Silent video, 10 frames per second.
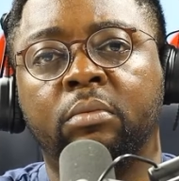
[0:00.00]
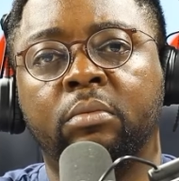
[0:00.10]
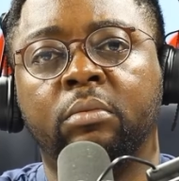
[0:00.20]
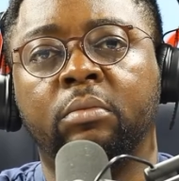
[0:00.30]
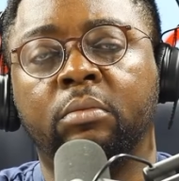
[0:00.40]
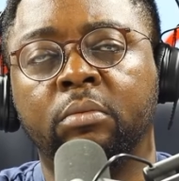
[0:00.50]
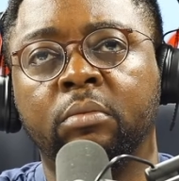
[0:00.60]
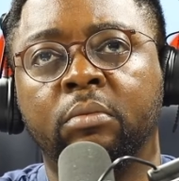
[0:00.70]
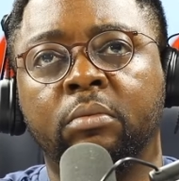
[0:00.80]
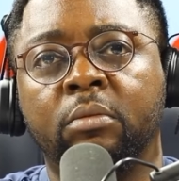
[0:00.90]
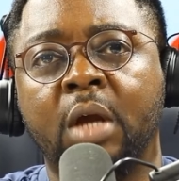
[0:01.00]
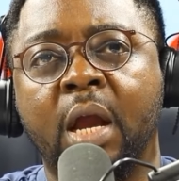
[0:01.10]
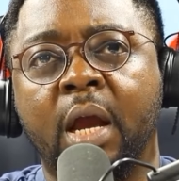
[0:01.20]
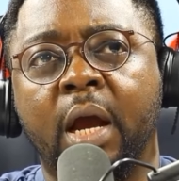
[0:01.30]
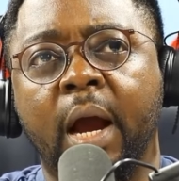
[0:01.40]
Mm.
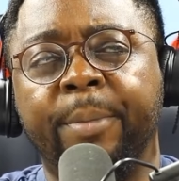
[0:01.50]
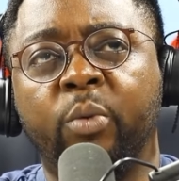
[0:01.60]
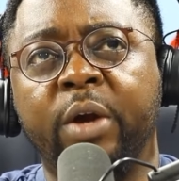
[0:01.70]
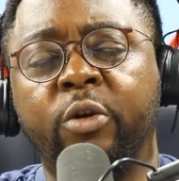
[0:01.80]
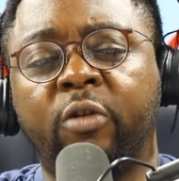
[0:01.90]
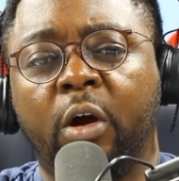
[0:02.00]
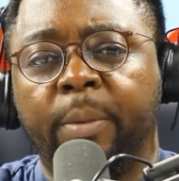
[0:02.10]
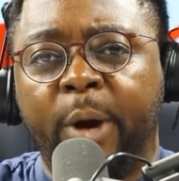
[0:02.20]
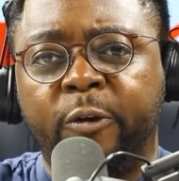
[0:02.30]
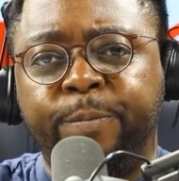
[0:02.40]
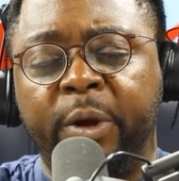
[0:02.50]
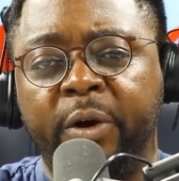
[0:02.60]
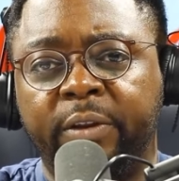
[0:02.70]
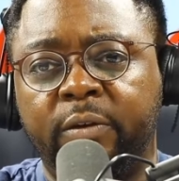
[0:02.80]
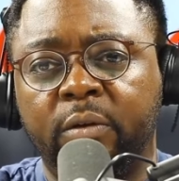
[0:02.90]
when you talk about
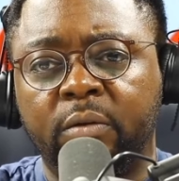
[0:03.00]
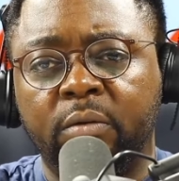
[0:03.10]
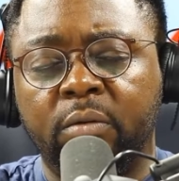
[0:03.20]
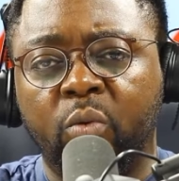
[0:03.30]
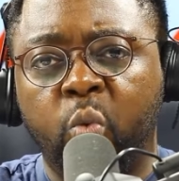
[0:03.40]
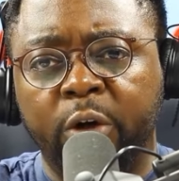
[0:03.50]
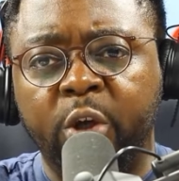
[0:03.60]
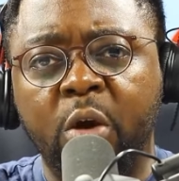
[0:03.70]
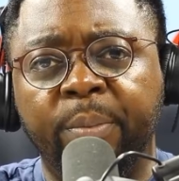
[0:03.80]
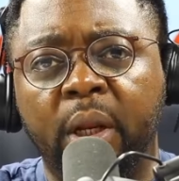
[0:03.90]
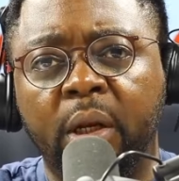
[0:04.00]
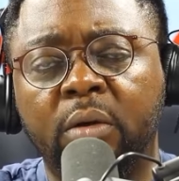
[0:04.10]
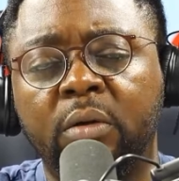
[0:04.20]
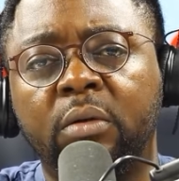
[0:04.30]
spirit, what do you mean?